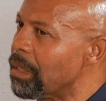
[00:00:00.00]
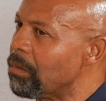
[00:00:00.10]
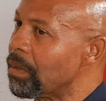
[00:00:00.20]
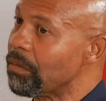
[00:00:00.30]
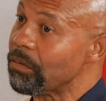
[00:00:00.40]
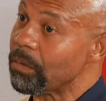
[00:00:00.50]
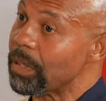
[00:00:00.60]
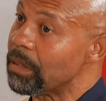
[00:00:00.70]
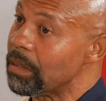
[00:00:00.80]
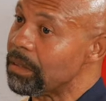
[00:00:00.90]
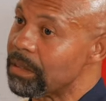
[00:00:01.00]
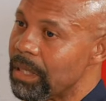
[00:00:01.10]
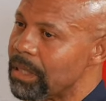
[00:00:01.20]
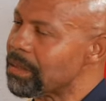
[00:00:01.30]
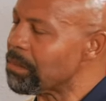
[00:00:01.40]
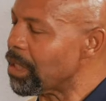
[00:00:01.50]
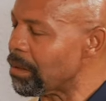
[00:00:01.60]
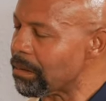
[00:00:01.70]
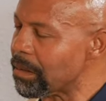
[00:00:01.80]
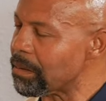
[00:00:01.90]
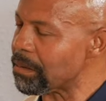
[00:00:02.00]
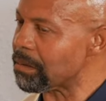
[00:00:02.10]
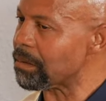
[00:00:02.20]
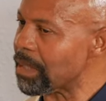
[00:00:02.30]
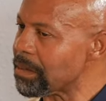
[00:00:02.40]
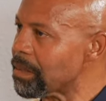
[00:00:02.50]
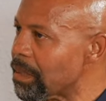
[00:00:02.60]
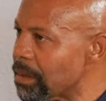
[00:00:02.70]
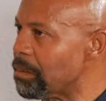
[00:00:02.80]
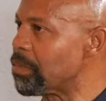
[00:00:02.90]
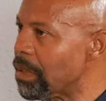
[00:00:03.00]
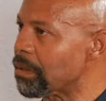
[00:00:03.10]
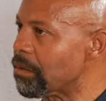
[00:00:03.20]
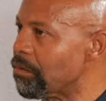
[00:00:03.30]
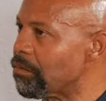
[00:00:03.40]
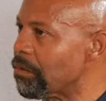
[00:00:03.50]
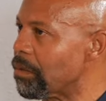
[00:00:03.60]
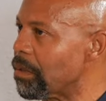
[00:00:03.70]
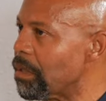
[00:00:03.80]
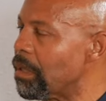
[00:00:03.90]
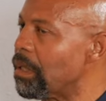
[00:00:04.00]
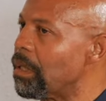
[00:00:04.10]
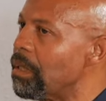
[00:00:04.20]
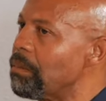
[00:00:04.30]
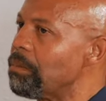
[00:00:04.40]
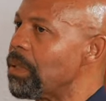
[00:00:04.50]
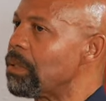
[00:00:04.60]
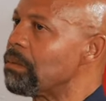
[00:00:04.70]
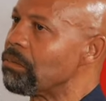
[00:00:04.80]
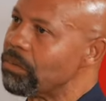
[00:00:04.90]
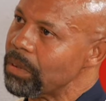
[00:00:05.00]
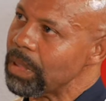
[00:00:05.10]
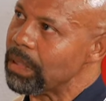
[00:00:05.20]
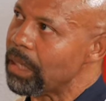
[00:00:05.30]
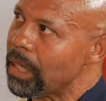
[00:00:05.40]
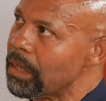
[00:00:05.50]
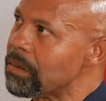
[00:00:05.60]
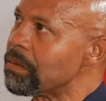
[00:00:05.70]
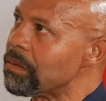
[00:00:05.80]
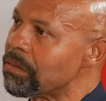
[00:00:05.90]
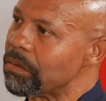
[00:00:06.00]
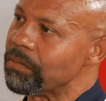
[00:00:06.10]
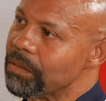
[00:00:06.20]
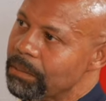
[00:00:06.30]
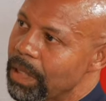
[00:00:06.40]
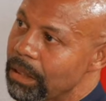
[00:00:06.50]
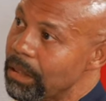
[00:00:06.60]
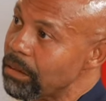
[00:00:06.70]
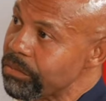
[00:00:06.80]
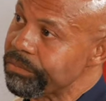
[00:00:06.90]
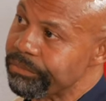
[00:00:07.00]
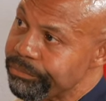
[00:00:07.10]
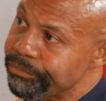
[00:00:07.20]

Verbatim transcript: in whatever way it, it takes. I mean, you know, that's that's not the objective, but really, how does it serve somebody else?